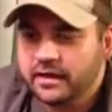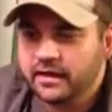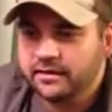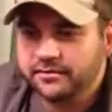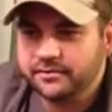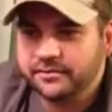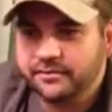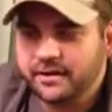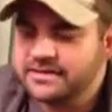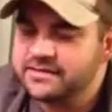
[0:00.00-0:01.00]
uh, through
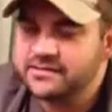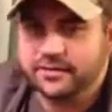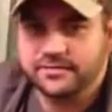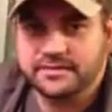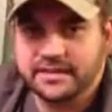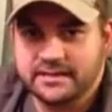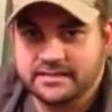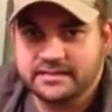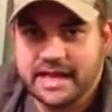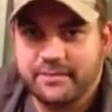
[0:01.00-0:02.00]
crazy
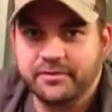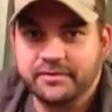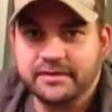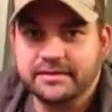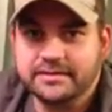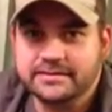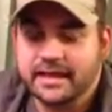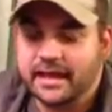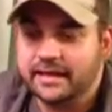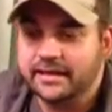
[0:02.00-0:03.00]
circumstances, happened to meet this
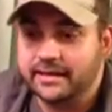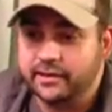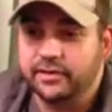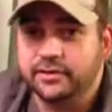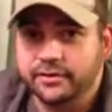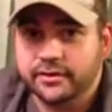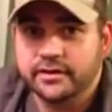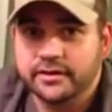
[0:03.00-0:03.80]
guy, Larry Cooke.